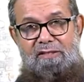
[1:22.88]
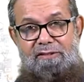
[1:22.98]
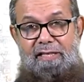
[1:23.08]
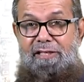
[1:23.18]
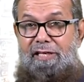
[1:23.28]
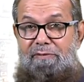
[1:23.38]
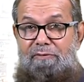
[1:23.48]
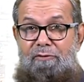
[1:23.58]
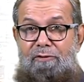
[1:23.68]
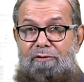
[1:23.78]
Then came
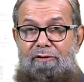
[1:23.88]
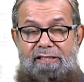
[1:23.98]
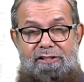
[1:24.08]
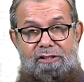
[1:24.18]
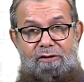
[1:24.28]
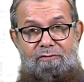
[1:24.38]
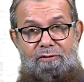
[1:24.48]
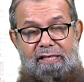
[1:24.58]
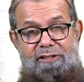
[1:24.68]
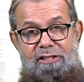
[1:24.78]
a variety of
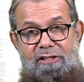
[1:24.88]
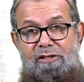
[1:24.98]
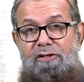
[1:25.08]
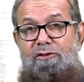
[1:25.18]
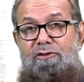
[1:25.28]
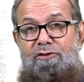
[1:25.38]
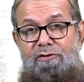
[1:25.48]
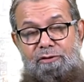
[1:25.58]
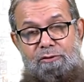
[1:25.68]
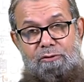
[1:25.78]
writing
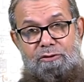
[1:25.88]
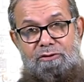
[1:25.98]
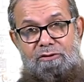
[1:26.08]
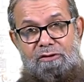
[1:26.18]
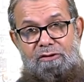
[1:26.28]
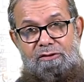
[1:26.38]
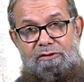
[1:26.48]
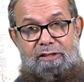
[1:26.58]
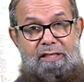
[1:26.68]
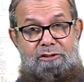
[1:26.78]
reviews,
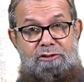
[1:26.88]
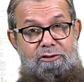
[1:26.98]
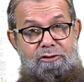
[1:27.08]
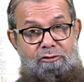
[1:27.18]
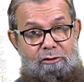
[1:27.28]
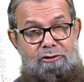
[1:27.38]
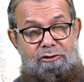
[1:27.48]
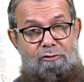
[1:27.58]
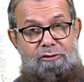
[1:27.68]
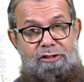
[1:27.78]
then short
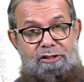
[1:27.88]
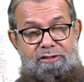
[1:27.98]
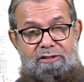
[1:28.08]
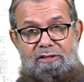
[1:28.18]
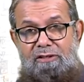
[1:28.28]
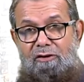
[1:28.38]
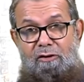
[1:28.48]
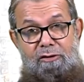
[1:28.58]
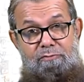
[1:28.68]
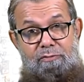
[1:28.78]
stories
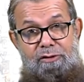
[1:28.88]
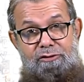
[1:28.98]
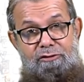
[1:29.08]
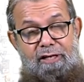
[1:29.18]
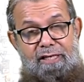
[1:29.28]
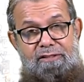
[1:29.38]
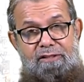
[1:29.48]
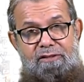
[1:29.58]
on internet,